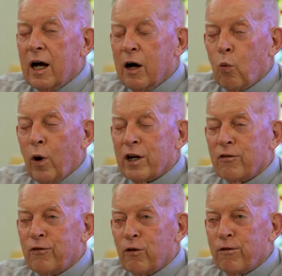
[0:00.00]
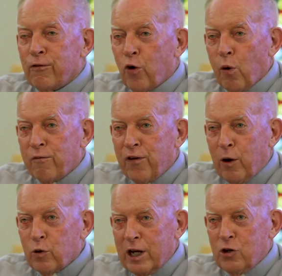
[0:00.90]
a wonderful, firm
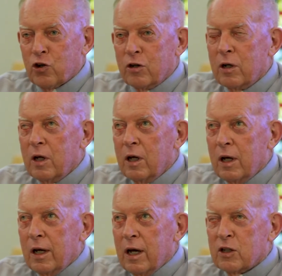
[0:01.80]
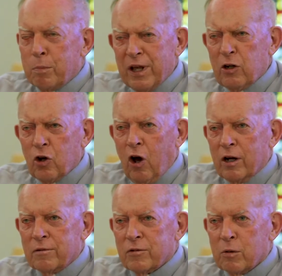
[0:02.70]
foundation to build
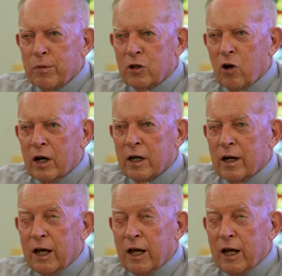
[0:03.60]
on in